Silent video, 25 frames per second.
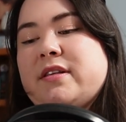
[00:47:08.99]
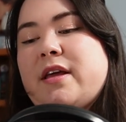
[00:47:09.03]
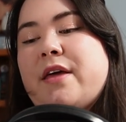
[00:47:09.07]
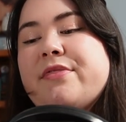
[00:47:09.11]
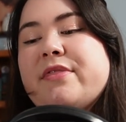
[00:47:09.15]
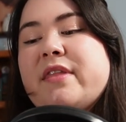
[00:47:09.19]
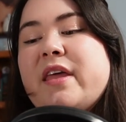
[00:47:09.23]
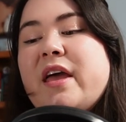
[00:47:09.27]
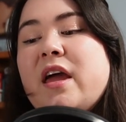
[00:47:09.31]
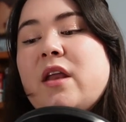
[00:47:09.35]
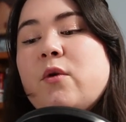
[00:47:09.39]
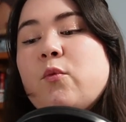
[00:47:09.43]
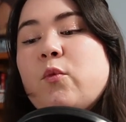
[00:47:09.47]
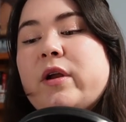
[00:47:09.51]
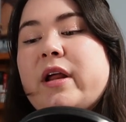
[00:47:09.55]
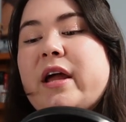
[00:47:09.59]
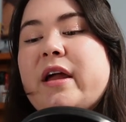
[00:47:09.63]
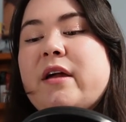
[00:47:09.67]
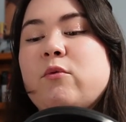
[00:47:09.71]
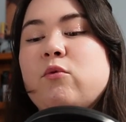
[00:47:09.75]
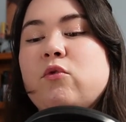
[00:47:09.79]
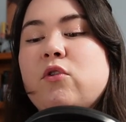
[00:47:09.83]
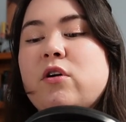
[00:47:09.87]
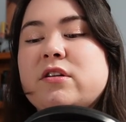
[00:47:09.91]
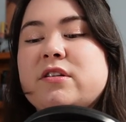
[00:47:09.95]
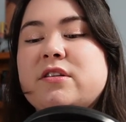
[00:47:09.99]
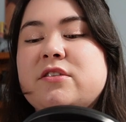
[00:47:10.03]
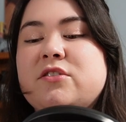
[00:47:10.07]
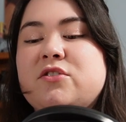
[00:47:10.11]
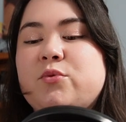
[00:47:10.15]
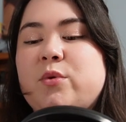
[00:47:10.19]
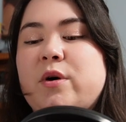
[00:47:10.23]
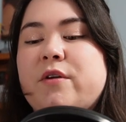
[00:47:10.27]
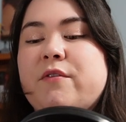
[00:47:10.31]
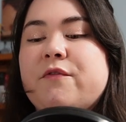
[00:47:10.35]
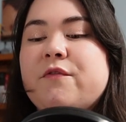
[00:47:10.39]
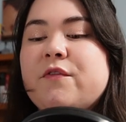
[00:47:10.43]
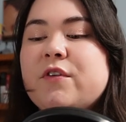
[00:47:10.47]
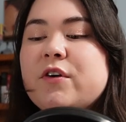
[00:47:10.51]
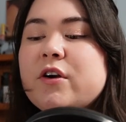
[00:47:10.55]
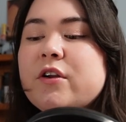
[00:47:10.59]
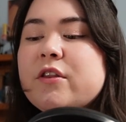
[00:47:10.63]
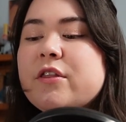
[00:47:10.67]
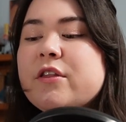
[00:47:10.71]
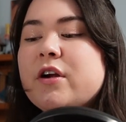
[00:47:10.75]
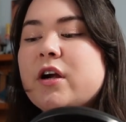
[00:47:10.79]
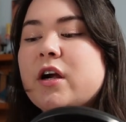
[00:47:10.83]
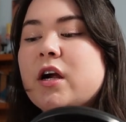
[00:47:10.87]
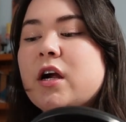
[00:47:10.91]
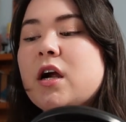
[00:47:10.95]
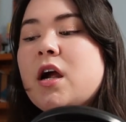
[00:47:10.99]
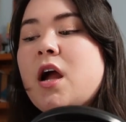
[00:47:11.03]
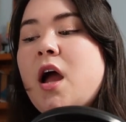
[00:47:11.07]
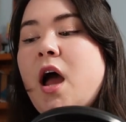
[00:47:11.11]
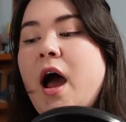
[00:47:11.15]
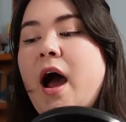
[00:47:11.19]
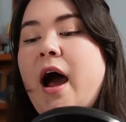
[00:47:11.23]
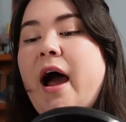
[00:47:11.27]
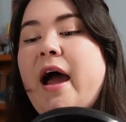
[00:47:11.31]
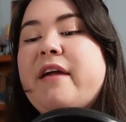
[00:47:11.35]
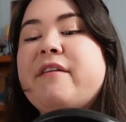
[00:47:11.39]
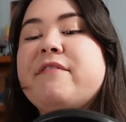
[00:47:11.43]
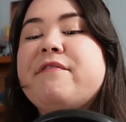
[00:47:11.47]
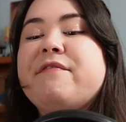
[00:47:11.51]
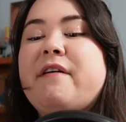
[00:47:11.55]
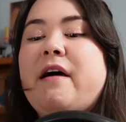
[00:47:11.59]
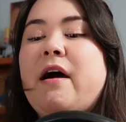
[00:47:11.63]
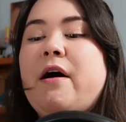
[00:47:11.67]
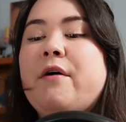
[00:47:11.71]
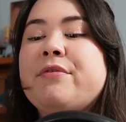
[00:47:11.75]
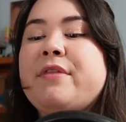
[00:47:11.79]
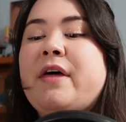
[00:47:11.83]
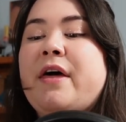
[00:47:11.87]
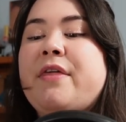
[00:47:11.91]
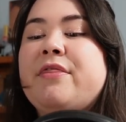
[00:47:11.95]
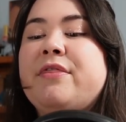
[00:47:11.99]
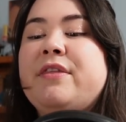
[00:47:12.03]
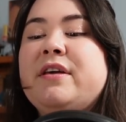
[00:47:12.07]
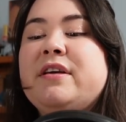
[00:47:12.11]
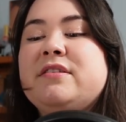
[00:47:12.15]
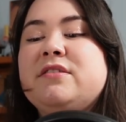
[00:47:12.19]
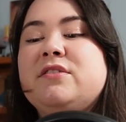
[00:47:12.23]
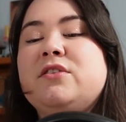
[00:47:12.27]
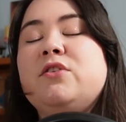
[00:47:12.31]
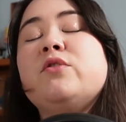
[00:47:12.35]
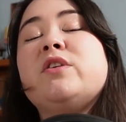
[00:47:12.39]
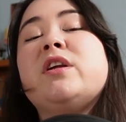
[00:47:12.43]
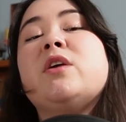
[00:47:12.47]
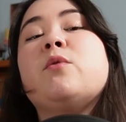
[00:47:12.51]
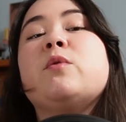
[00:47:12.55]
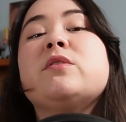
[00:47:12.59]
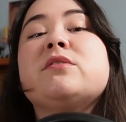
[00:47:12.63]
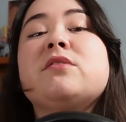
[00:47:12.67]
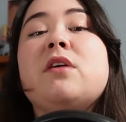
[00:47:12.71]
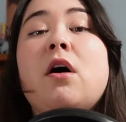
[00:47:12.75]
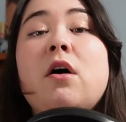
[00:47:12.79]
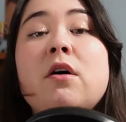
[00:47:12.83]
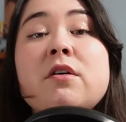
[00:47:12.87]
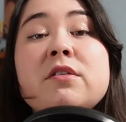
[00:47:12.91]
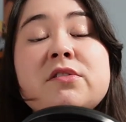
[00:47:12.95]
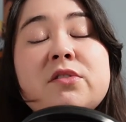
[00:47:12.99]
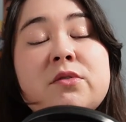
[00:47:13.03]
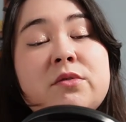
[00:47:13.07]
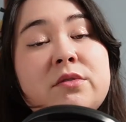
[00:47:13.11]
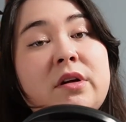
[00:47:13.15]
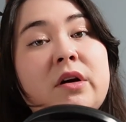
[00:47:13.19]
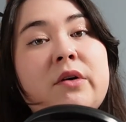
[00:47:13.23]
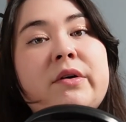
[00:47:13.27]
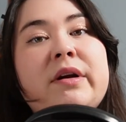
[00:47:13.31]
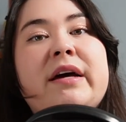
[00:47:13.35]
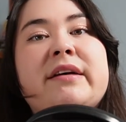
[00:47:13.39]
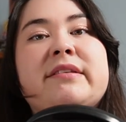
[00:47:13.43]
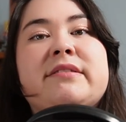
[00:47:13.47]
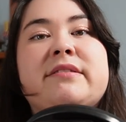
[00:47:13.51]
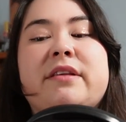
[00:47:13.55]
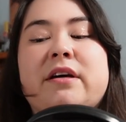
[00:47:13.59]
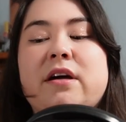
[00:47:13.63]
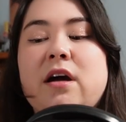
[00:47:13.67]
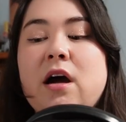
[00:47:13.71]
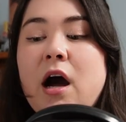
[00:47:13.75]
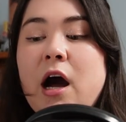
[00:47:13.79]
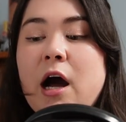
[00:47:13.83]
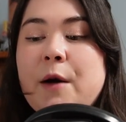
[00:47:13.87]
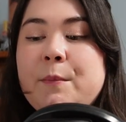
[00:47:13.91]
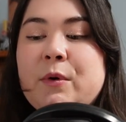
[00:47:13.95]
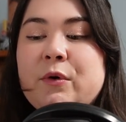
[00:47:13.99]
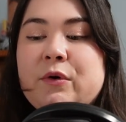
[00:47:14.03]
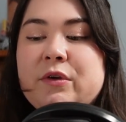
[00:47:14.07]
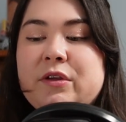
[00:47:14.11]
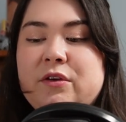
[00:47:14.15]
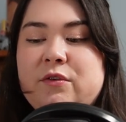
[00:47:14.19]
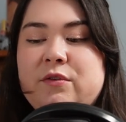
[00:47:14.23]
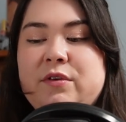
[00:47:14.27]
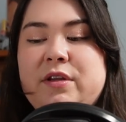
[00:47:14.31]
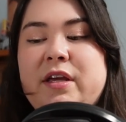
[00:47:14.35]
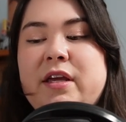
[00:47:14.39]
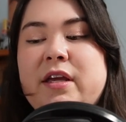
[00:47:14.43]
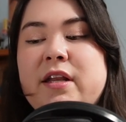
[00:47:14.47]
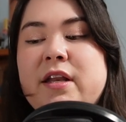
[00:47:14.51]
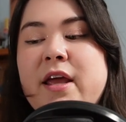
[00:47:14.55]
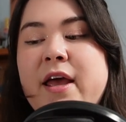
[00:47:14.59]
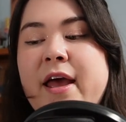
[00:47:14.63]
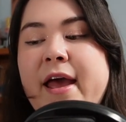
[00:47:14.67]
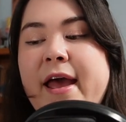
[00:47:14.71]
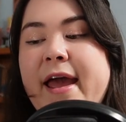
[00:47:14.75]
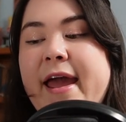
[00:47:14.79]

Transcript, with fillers: And then when I looked into it further, I found that this unit was also known as the Kamo unit,